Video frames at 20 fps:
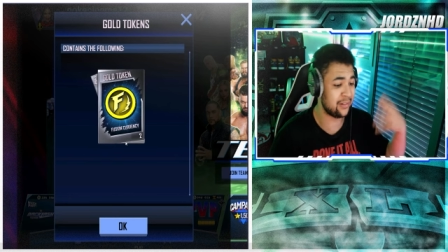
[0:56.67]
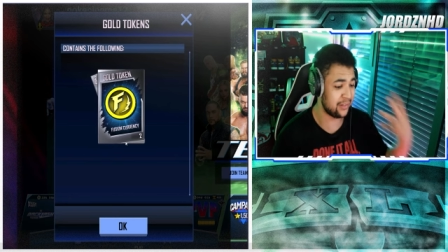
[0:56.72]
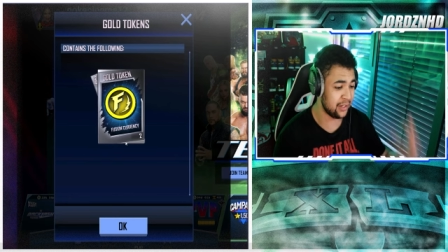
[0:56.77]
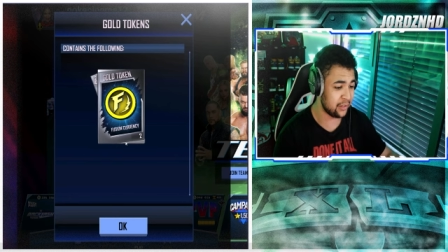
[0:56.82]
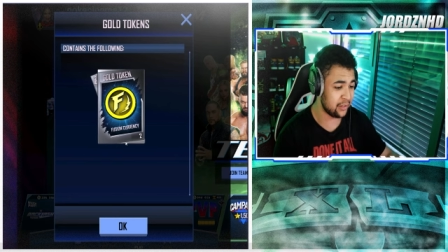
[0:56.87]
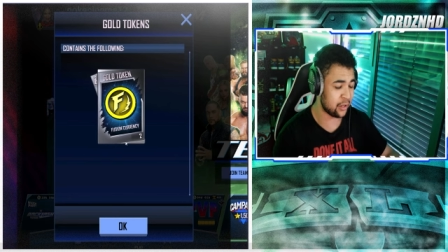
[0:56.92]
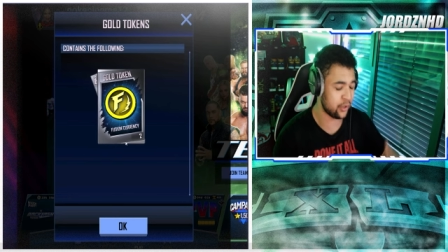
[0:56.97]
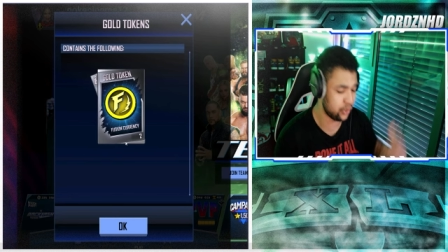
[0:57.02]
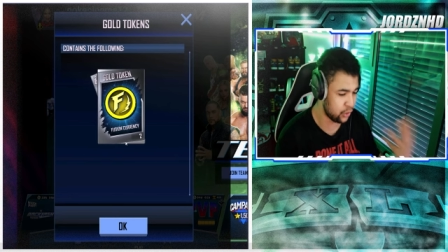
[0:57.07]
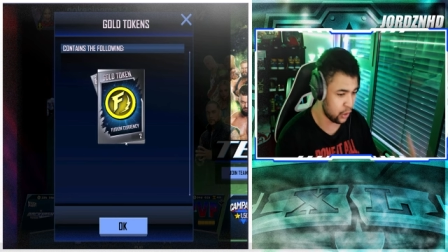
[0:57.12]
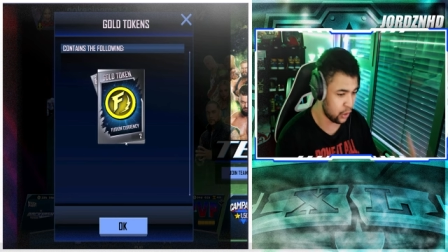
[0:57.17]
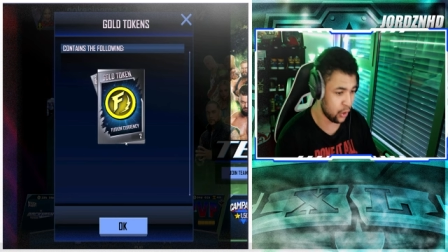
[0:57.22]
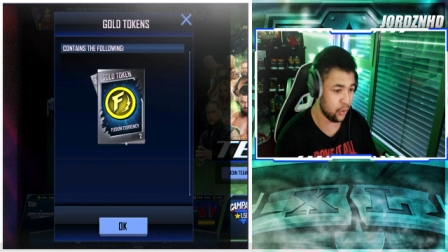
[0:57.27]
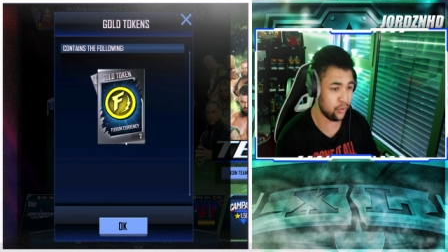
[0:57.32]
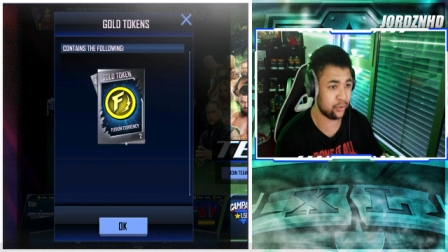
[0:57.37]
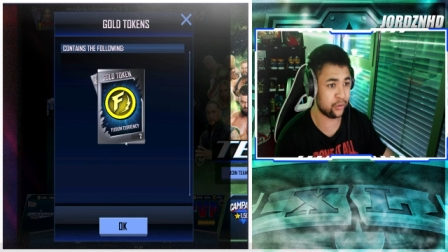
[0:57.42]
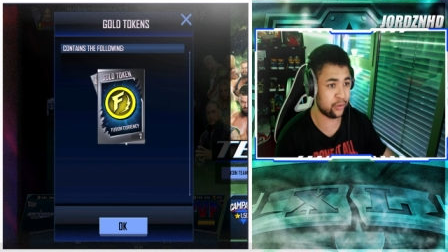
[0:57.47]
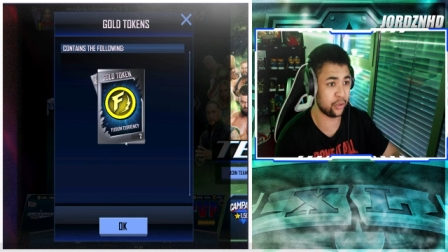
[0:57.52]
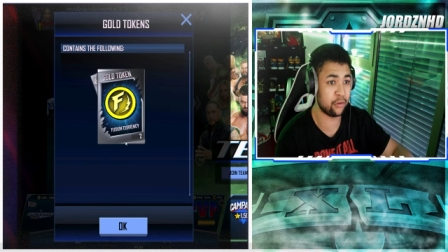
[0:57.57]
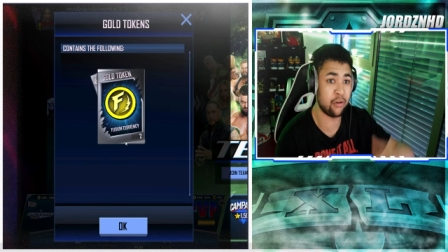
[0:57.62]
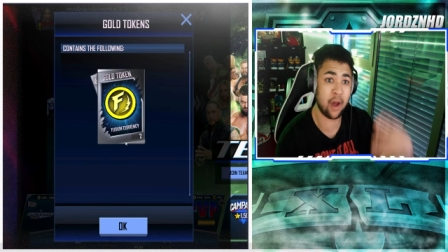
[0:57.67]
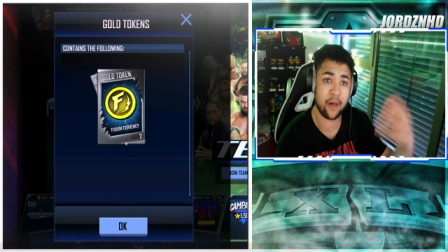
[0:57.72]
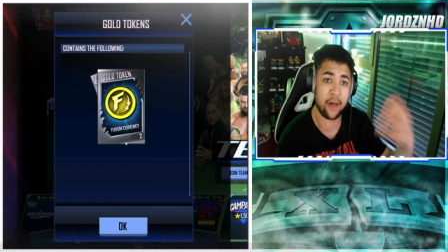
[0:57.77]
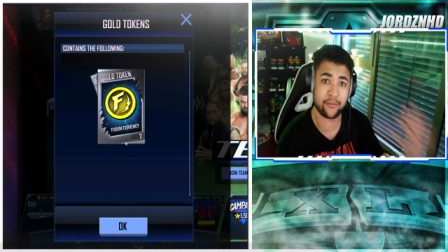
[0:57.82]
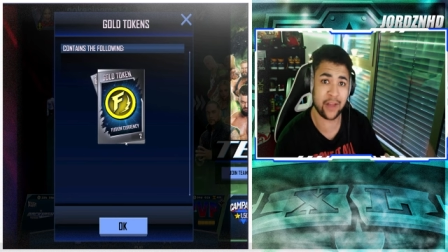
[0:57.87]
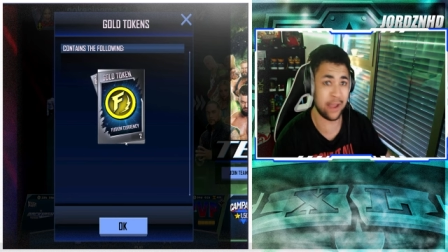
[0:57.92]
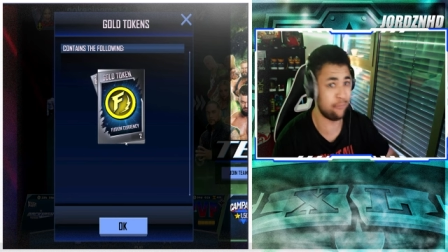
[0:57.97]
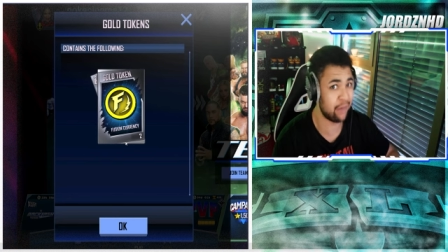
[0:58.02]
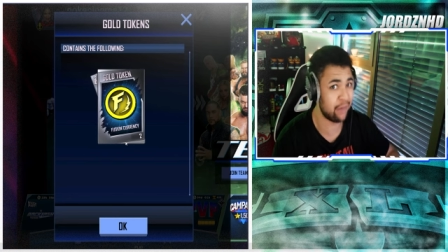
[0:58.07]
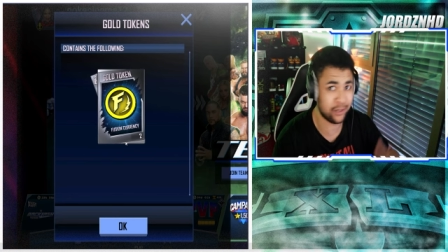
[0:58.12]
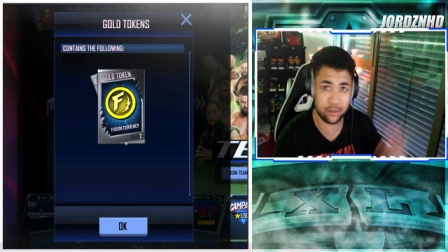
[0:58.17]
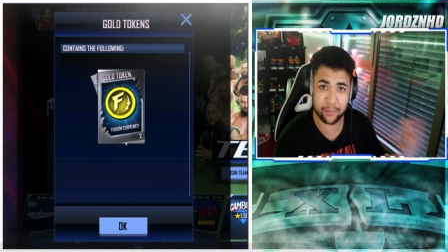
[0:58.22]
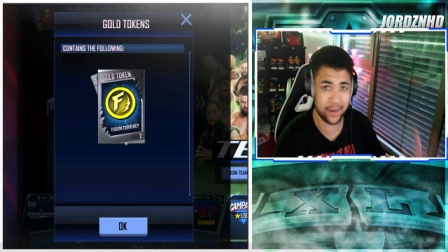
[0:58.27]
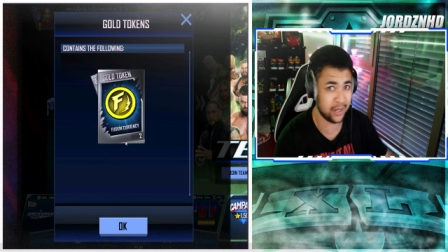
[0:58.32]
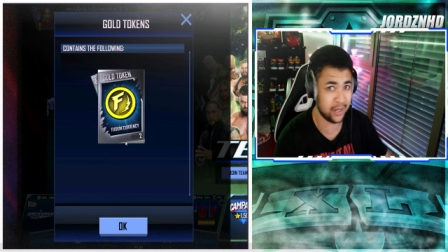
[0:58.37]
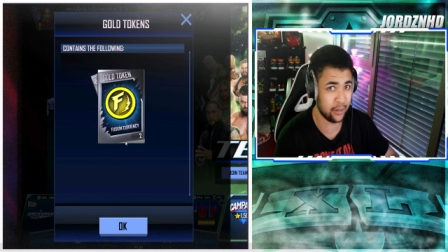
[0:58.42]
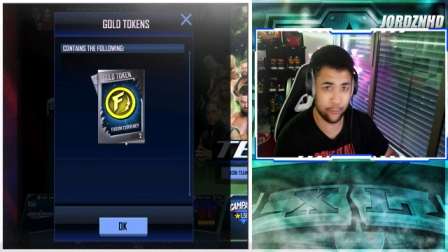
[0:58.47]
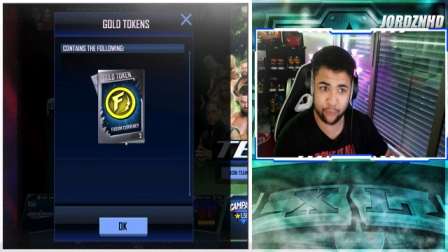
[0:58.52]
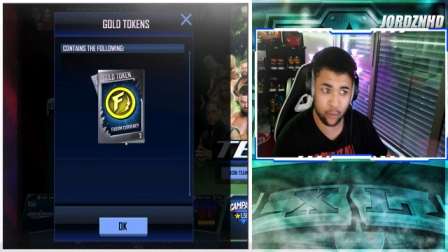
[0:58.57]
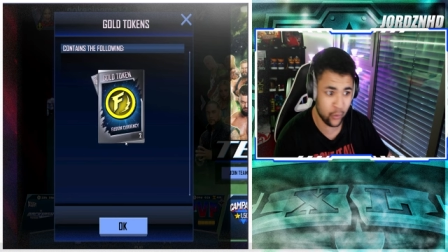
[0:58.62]
These are used to craft like
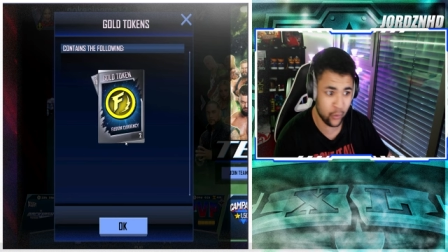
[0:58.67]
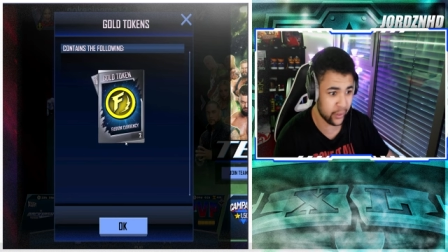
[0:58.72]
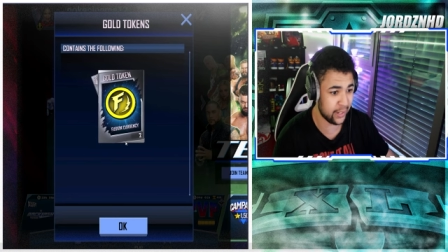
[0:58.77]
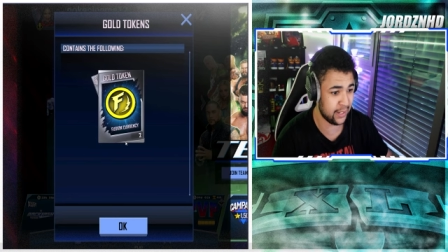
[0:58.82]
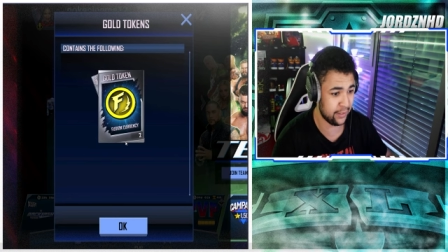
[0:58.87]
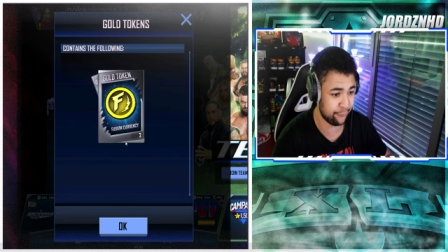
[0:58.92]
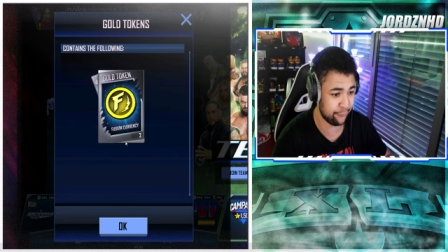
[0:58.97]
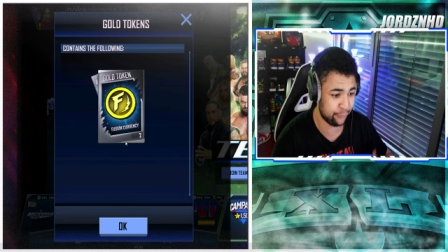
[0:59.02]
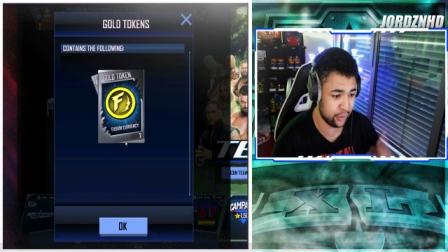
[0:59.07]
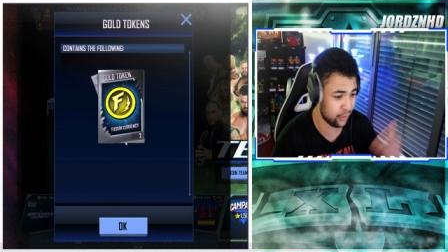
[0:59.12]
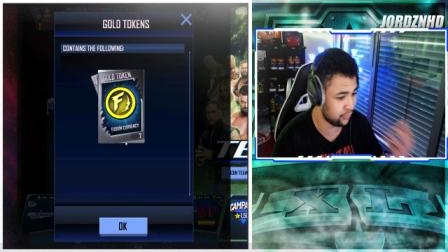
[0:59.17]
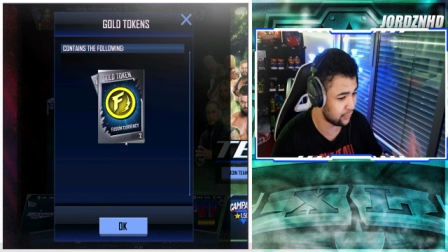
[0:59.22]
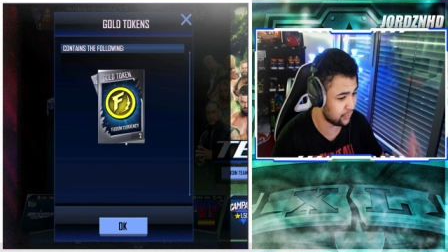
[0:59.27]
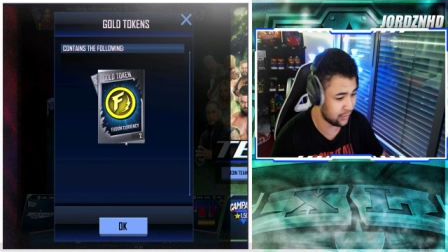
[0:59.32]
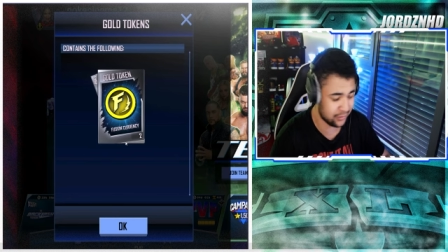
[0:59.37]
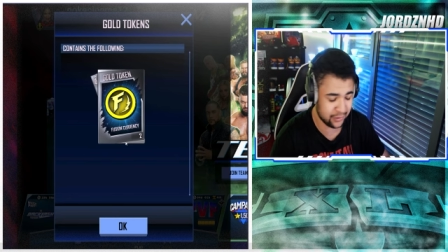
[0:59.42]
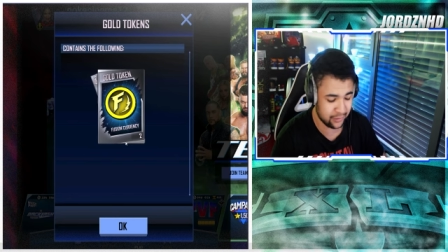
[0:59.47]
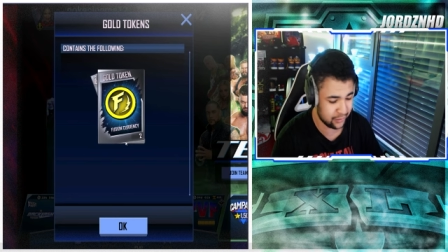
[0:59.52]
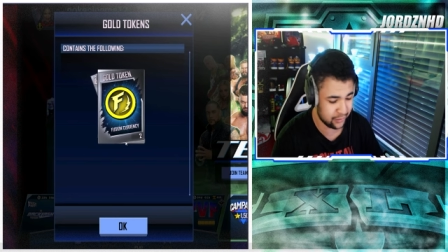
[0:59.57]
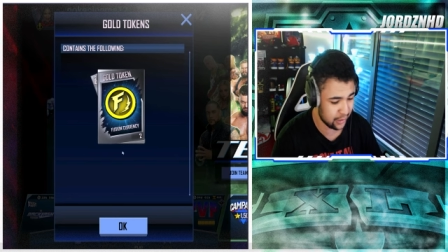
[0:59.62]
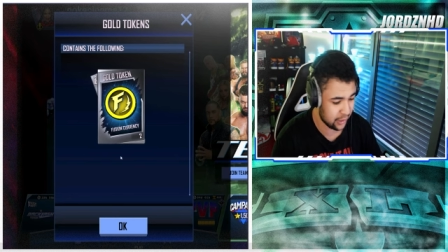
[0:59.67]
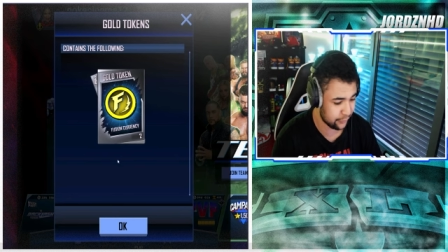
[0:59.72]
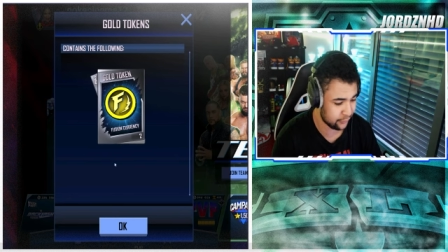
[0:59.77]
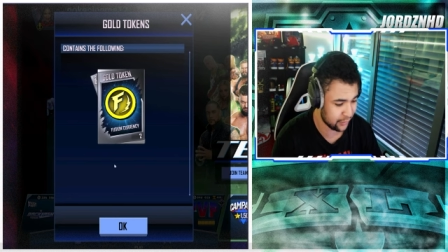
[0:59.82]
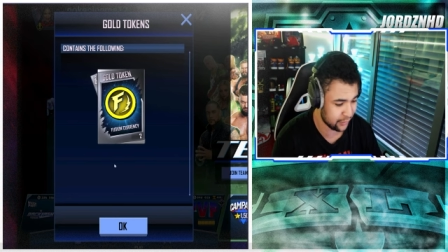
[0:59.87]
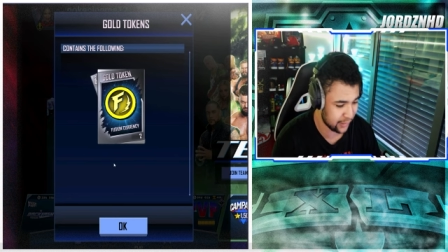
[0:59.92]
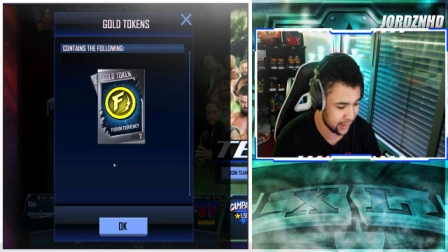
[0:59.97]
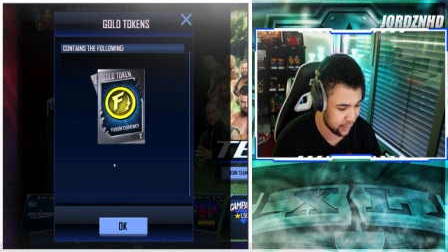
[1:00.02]
WrestleMania 40 fusions and stuff, so they're